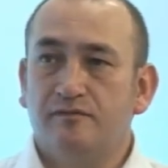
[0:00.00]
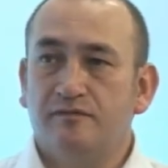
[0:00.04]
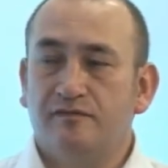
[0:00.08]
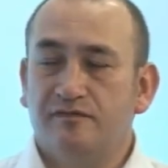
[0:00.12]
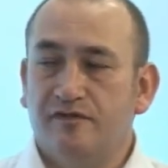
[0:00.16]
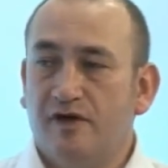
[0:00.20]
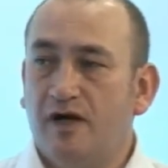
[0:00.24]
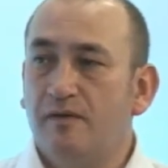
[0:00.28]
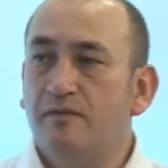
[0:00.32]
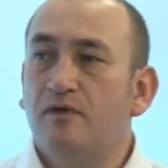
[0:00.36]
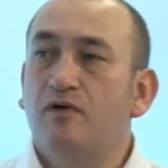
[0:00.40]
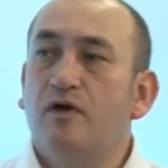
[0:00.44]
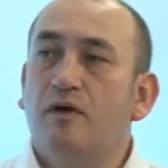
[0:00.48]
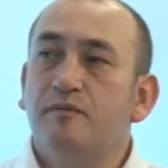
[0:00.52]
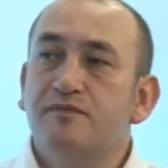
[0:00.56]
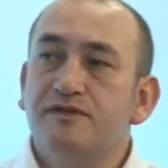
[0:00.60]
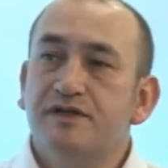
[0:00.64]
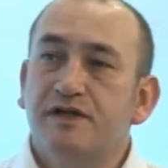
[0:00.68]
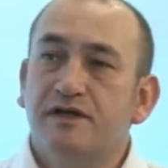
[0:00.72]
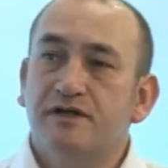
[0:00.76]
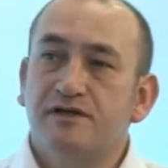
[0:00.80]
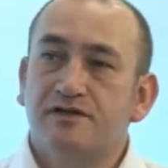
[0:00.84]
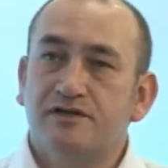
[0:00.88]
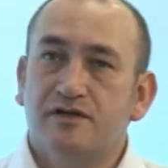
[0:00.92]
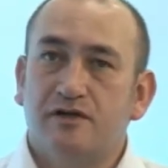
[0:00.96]
fibre
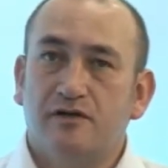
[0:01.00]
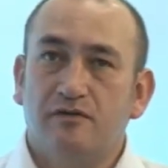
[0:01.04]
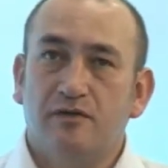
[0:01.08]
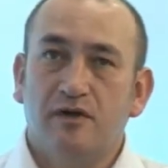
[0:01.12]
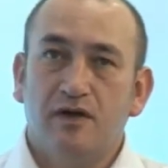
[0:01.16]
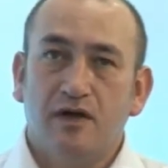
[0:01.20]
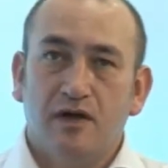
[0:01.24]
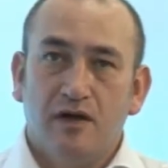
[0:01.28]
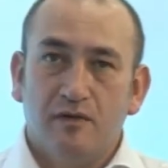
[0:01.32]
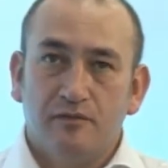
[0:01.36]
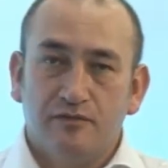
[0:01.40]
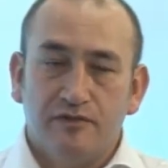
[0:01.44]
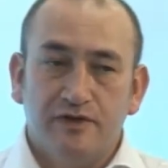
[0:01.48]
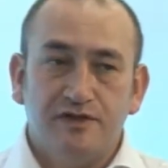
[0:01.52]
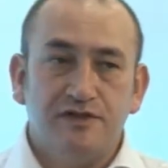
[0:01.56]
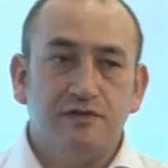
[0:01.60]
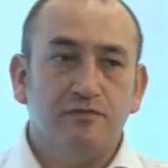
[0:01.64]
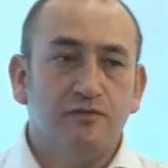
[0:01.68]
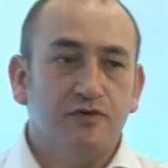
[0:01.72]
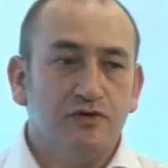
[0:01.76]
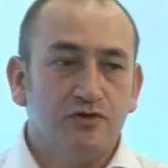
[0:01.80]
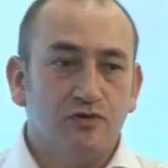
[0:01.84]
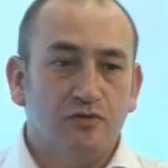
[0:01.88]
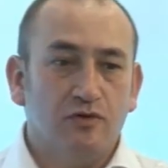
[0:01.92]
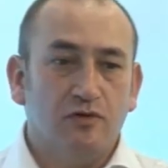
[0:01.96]
optics. So pretty
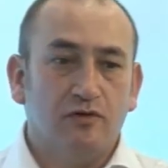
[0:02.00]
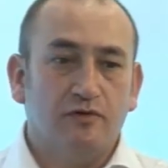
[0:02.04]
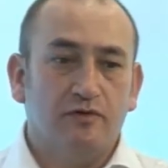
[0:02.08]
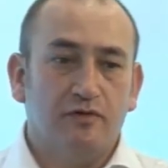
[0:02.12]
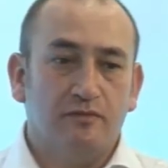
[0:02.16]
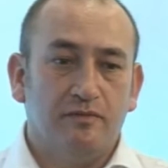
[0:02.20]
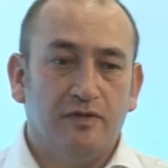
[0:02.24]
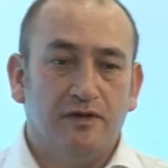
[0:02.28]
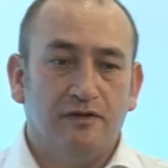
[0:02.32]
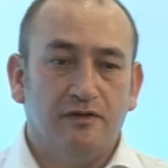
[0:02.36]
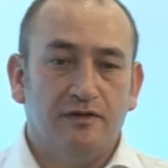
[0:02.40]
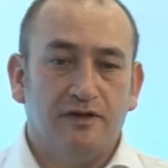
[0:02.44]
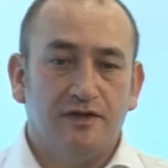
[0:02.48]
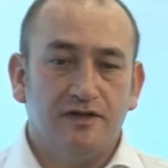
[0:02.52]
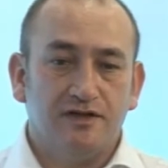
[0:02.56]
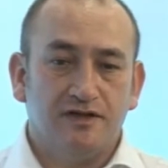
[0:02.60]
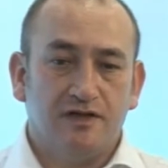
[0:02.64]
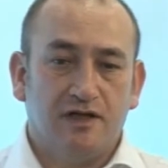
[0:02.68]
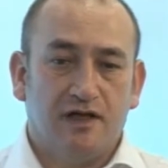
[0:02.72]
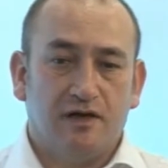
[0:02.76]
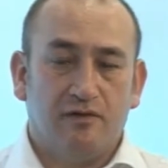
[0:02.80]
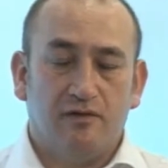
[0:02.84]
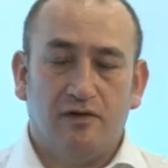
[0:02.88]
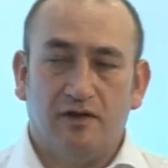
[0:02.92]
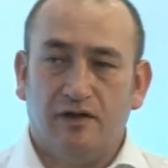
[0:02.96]
much all of the buildings
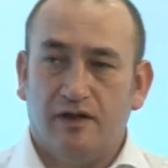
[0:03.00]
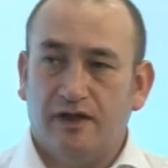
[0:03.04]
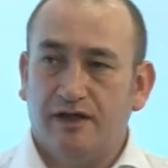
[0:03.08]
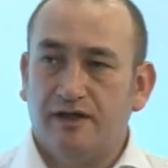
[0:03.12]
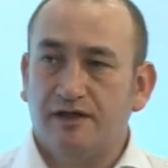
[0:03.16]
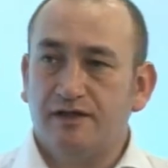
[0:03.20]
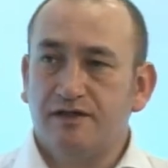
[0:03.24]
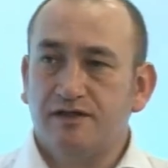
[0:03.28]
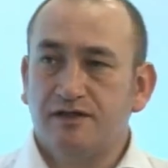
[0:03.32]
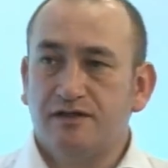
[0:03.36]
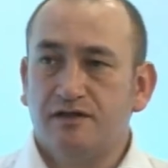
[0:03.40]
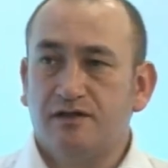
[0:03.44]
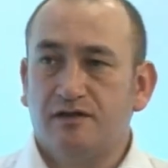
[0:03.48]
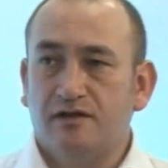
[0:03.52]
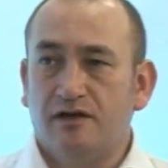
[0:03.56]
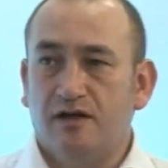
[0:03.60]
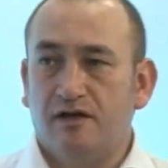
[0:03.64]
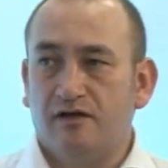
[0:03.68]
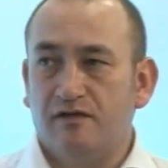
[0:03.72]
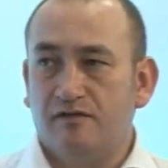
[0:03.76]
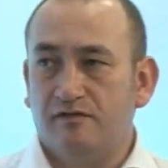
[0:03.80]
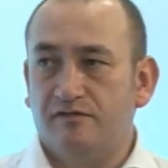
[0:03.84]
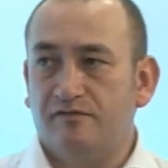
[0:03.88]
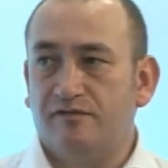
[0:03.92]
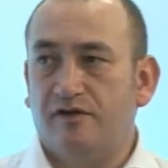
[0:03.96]
now are linked
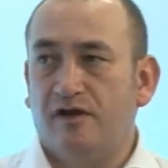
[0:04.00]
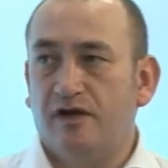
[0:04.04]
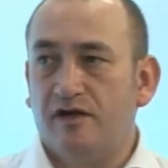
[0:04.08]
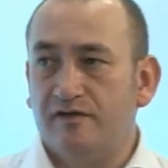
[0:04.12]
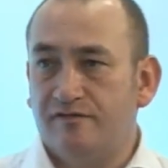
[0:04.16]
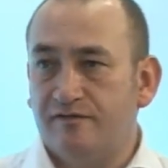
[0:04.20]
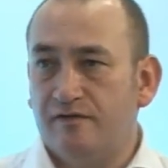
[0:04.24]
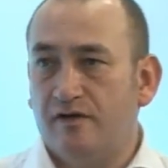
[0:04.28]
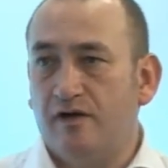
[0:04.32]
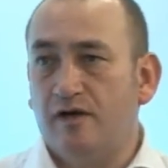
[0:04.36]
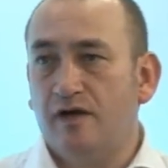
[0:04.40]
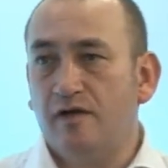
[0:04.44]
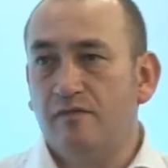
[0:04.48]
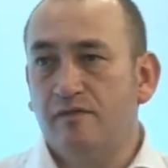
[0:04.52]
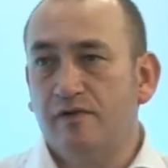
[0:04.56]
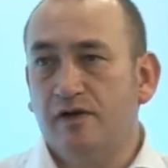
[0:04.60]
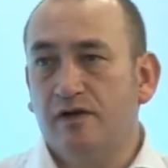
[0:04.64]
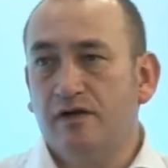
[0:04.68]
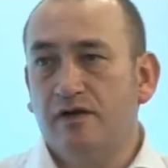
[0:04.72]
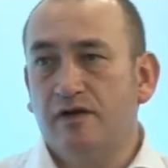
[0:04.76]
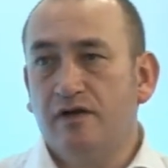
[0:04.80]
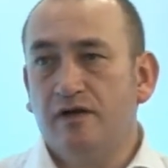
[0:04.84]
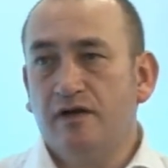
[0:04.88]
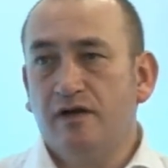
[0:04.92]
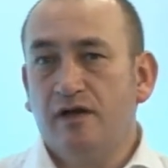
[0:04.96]
via
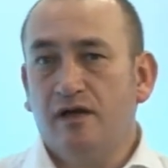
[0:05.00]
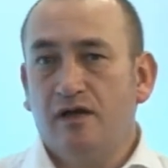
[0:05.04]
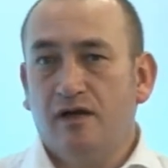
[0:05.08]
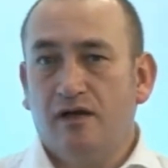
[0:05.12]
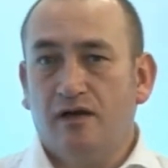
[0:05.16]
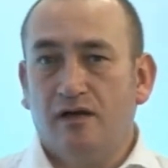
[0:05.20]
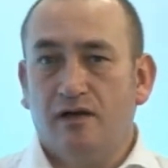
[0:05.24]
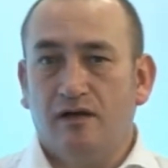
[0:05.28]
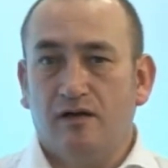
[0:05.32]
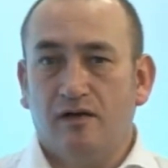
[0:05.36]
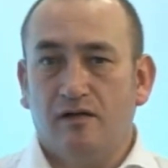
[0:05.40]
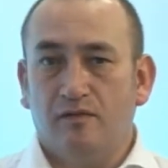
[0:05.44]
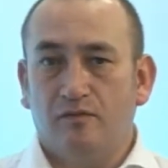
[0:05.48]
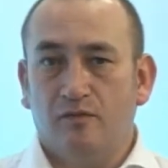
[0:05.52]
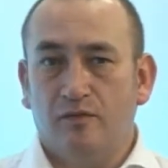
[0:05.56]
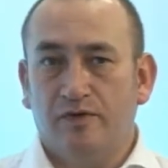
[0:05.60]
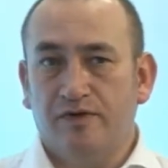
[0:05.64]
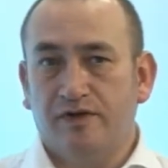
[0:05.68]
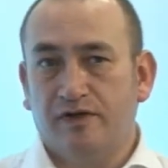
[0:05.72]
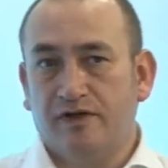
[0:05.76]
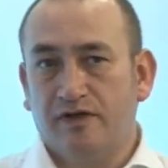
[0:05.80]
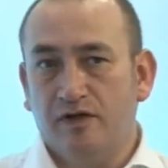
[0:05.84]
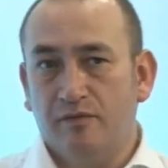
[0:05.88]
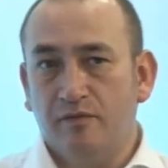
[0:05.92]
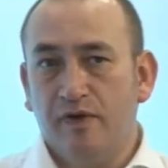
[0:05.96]
fibre,
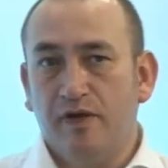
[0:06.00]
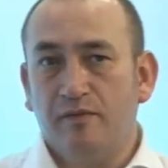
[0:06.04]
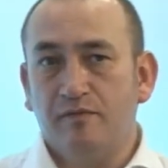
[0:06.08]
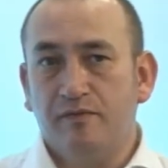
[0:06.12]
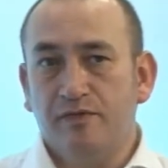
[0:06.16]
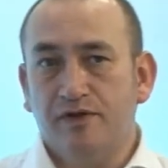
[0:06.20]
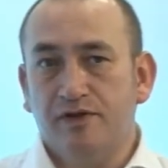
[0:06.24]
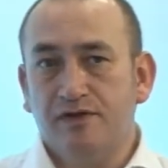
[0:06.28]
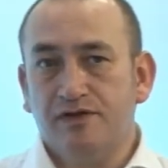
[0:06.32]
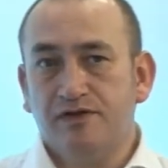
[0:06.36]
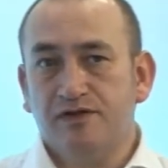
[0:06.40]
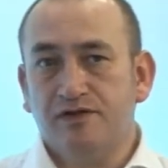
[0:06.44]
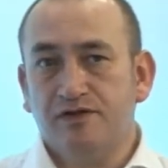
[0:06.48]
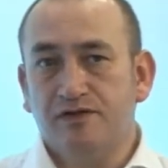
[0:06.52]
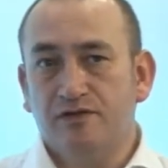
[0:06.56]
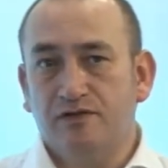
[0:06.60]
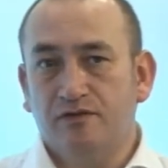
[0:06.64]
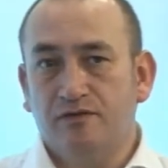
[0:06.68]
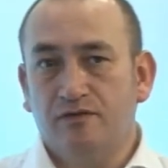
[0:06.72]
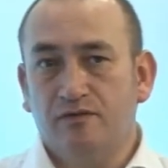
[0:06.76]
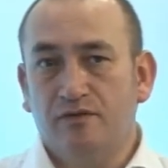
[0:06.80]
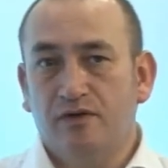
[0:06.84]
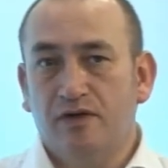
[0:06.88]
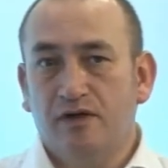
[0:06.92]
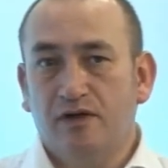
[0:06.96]
with a commitment
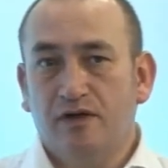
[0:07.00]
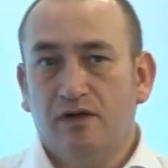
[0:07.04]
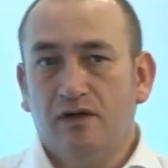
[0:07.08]
to